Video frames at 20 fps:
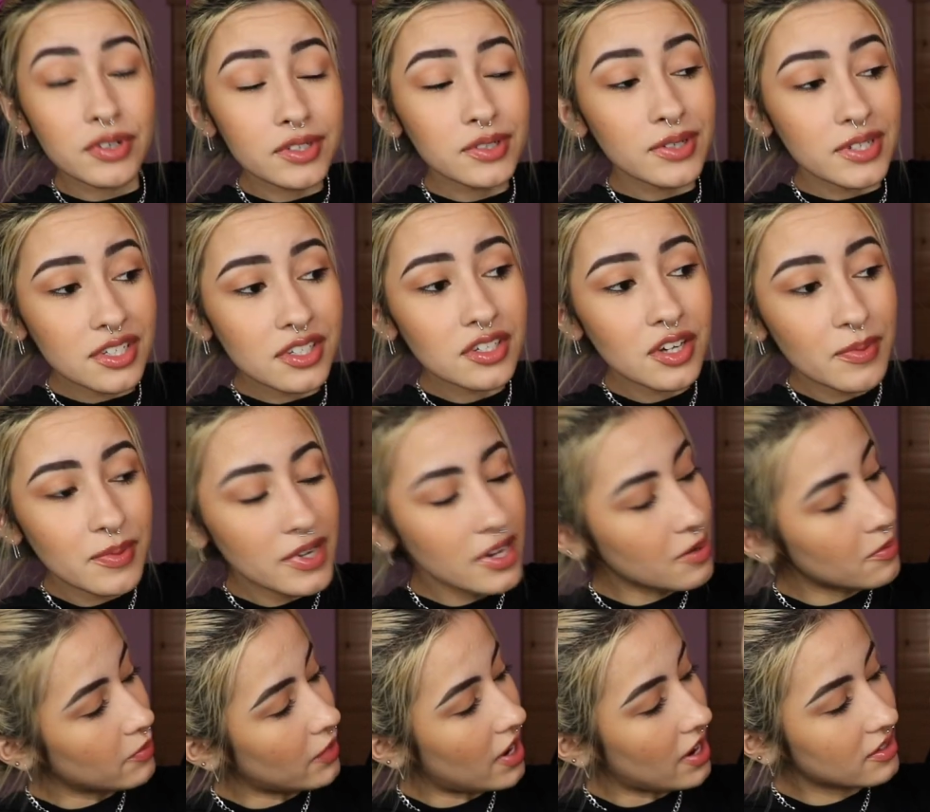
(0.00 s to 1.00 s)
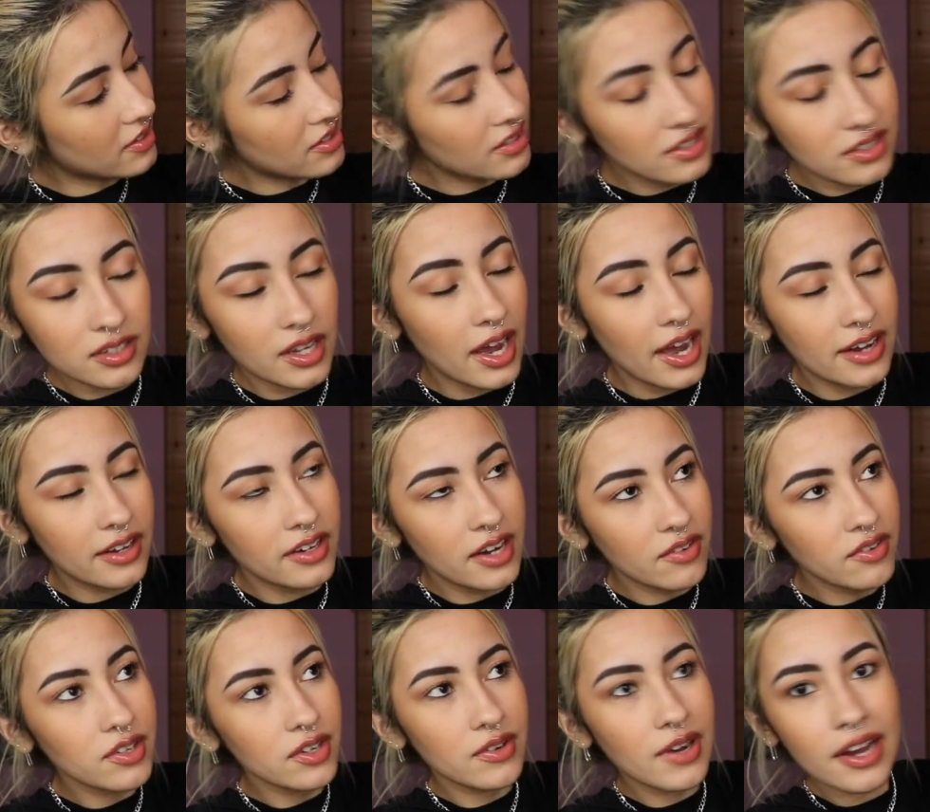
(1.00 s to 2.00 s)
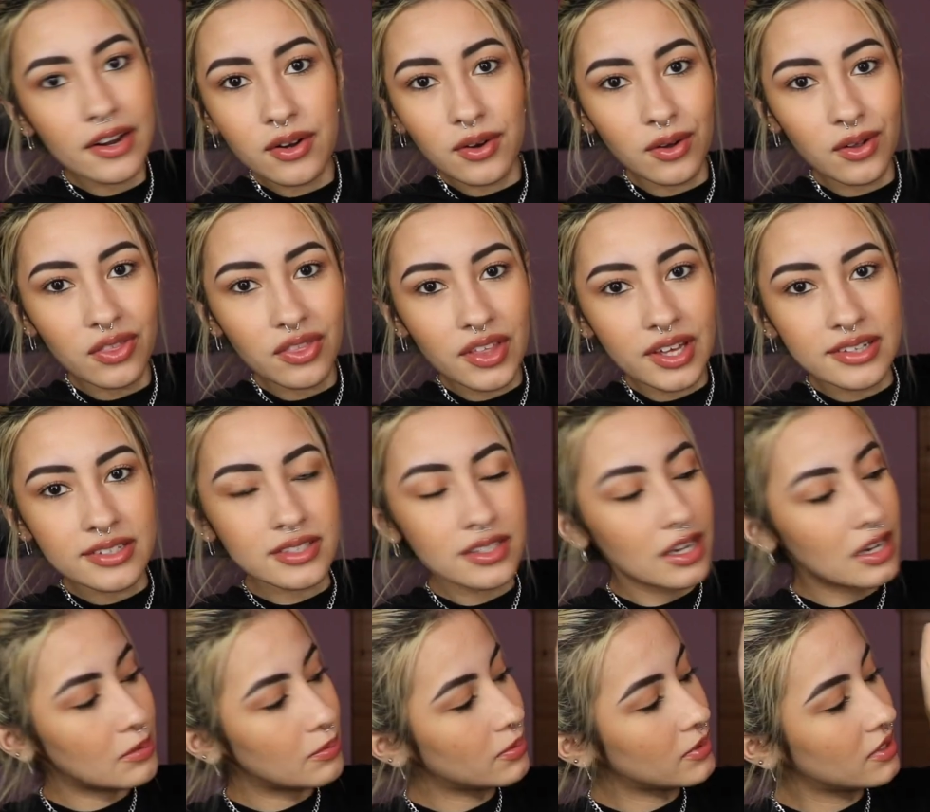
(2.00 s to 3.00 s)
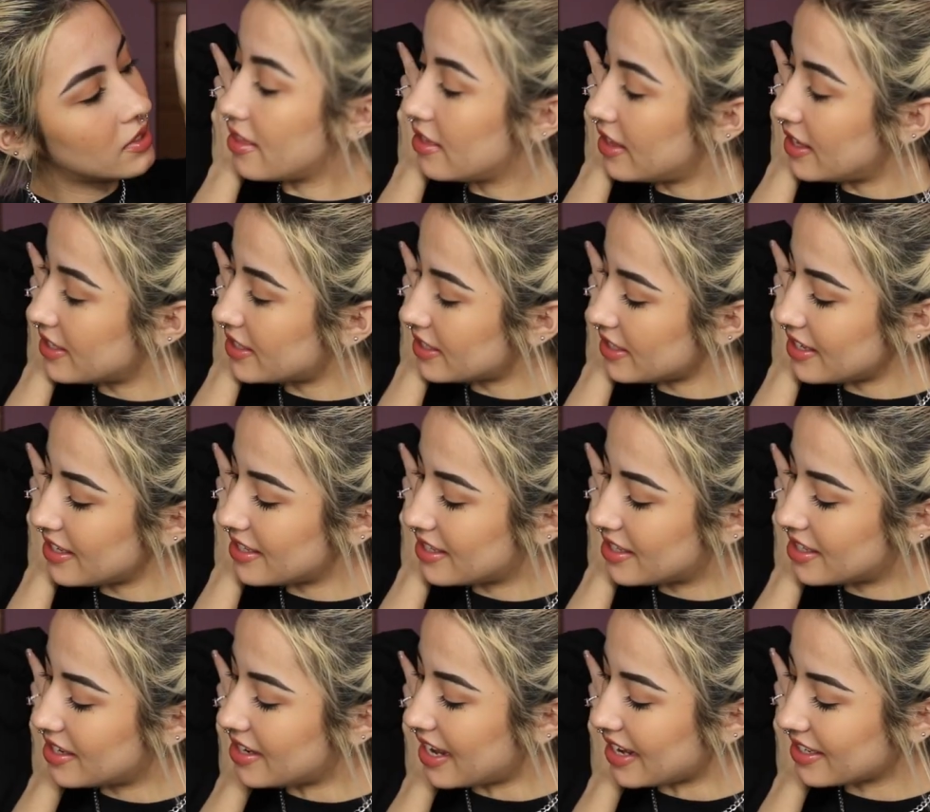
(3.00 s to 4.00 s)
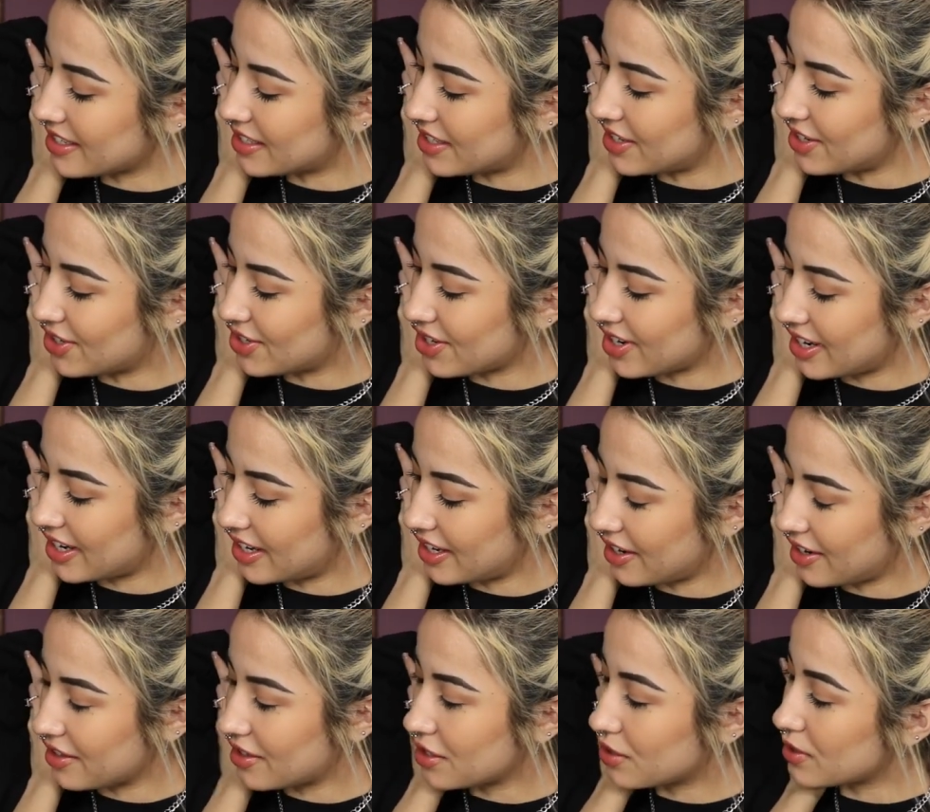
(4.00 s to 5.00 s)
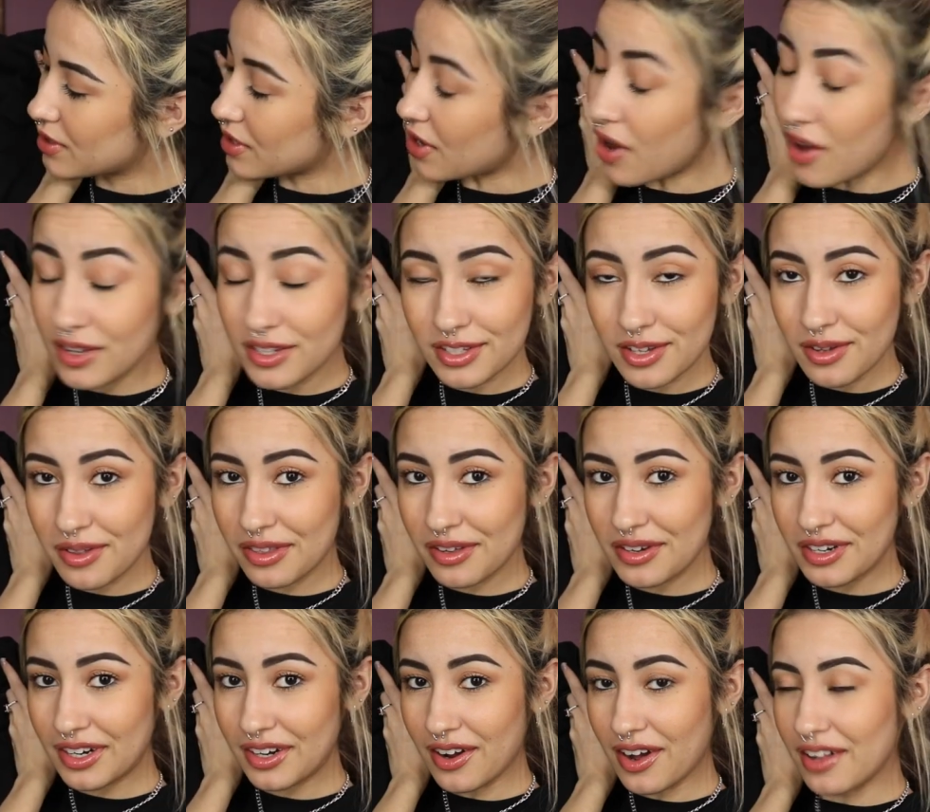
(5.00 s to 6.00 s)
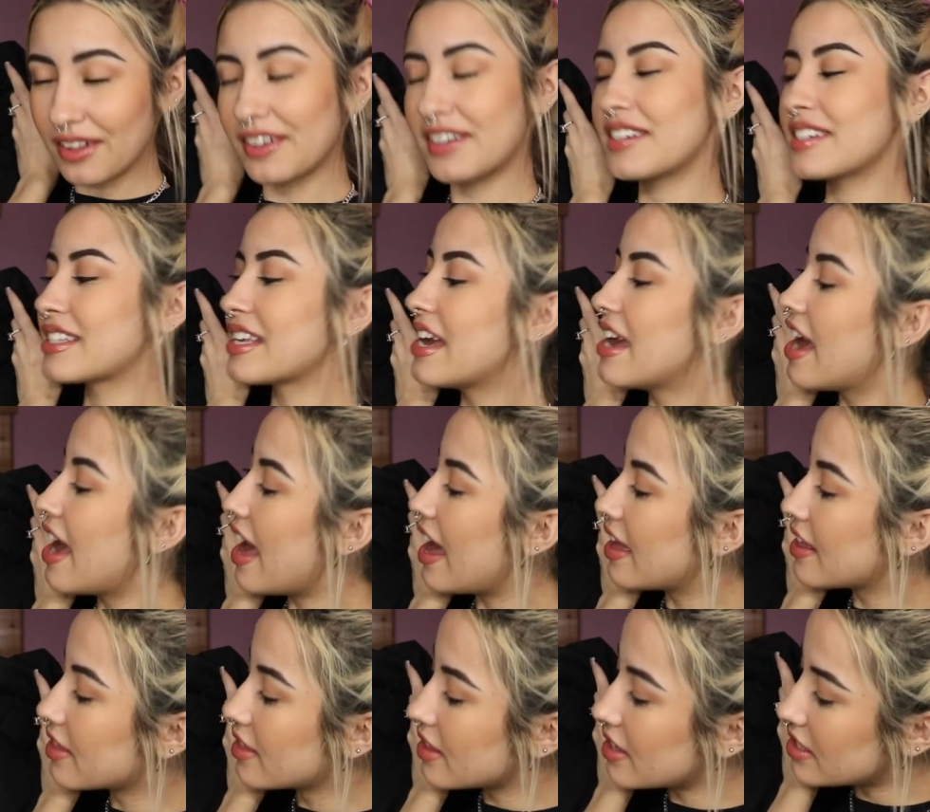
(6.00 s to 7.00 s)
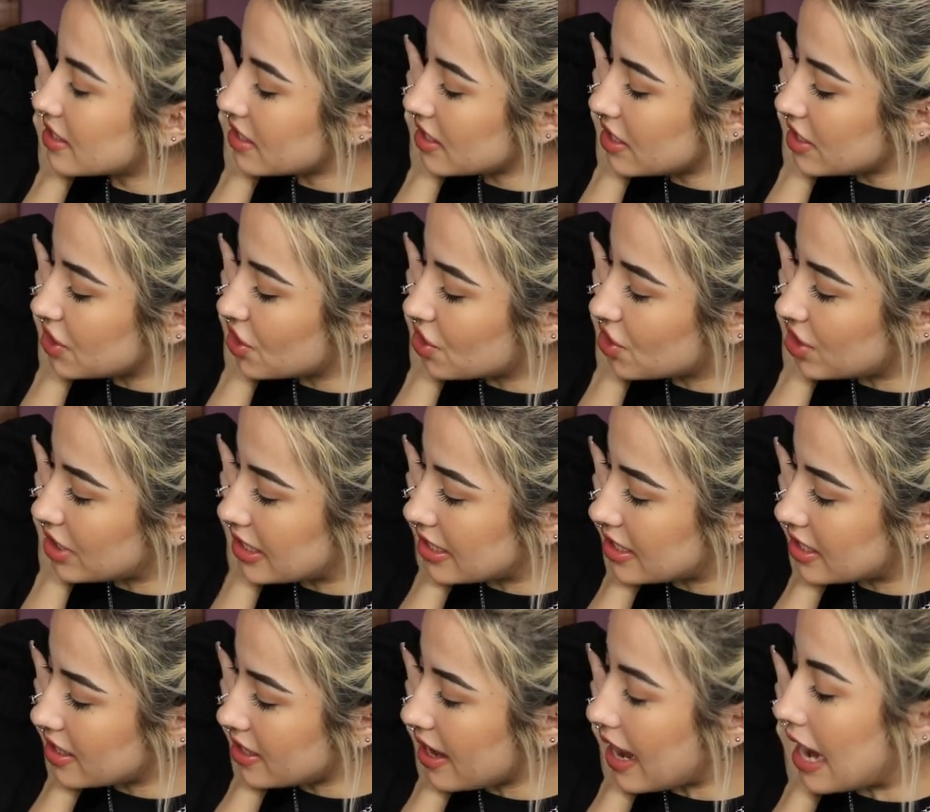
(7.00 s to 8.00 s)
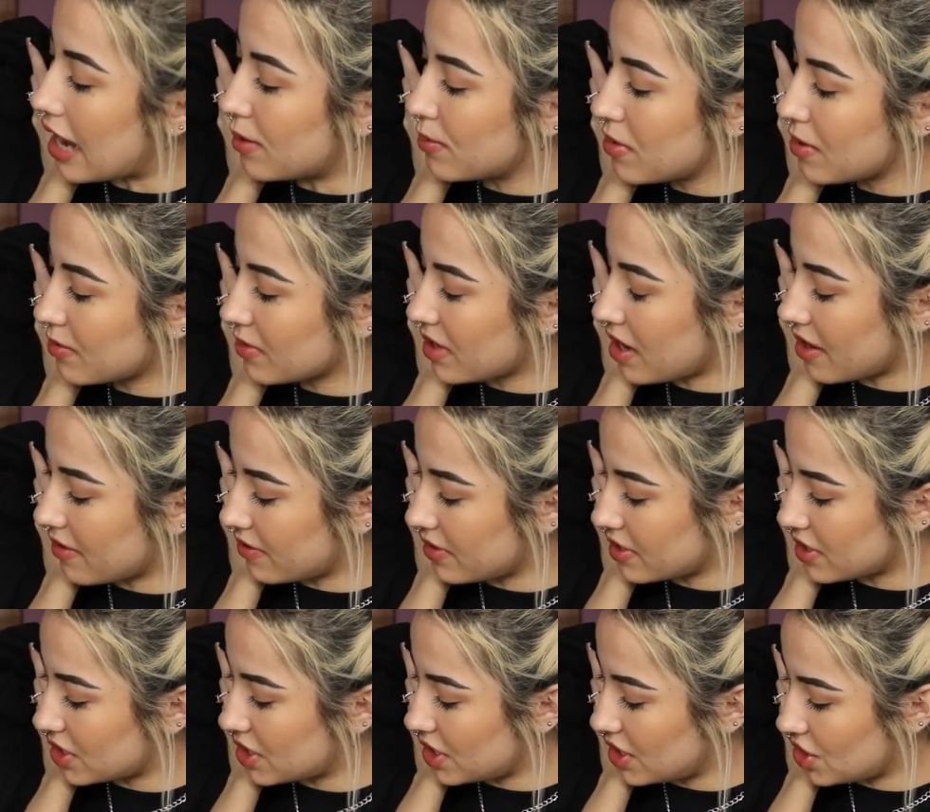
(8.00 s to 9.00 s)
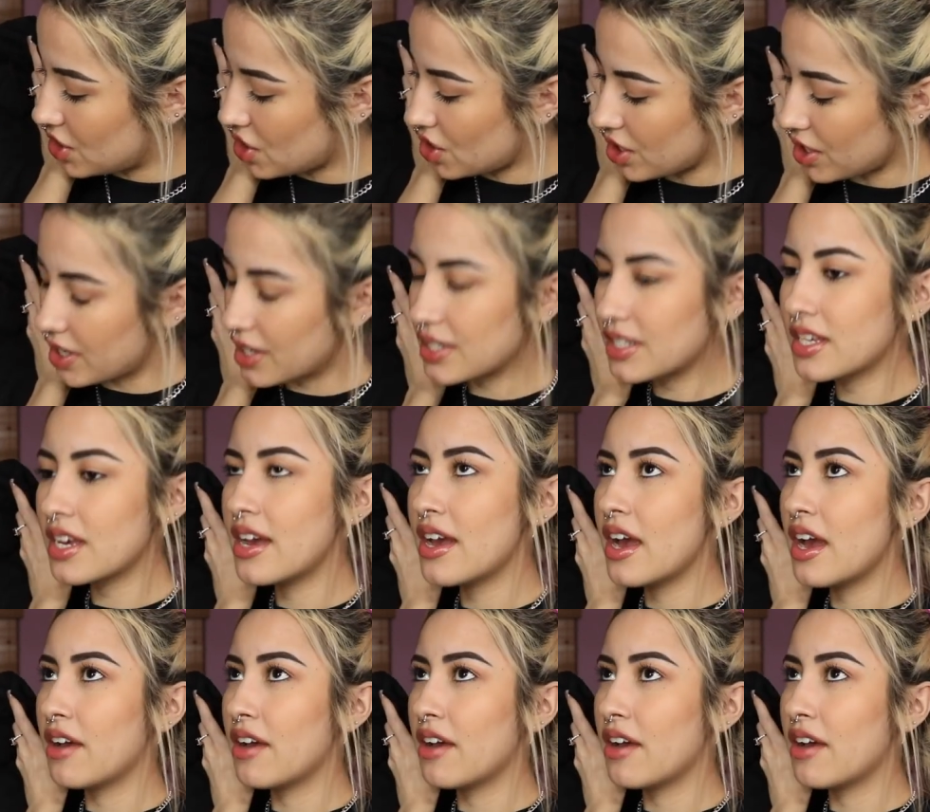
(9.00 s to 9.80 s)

We're doing so many unboxings, I never know how to hold things up. This is the next t-shirt here. This was also $30 and this is just the album cover t-shirt.